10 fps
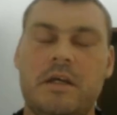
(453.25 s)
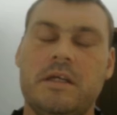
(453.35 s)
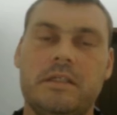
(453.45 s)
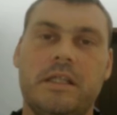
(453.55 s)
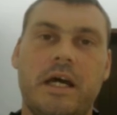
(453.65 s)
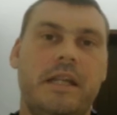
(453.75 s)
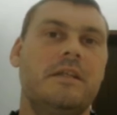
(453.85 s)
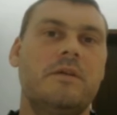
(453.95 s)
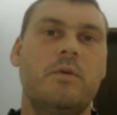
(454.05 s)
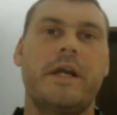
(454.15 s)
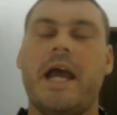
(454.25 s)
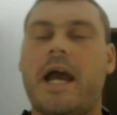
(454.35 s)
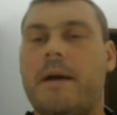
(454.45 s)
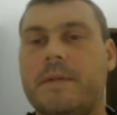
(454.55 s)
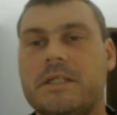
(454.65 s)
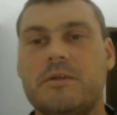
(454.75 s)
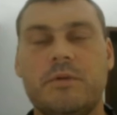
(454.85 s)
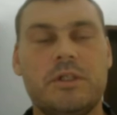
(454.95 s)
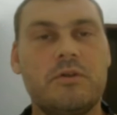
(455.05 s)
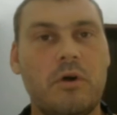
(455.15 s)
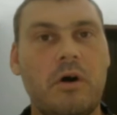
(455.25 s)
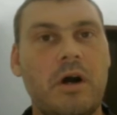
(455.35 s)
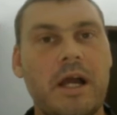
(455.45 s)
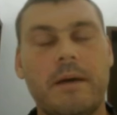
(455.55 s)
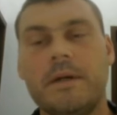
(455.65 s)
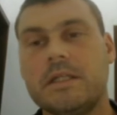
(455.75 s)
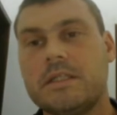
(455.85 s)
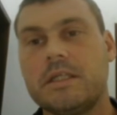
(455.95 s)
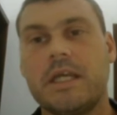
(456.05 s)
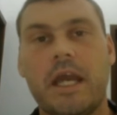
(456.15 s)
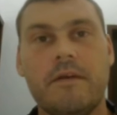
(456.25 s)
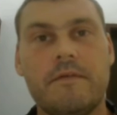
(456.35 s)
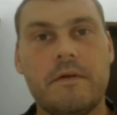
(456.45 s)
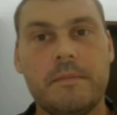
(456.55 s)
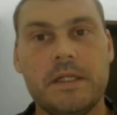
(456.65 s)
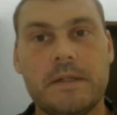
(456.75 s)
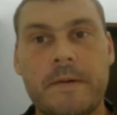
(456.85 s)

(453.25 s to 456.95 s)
starting to work out how much to withdraw, how much to gain from it.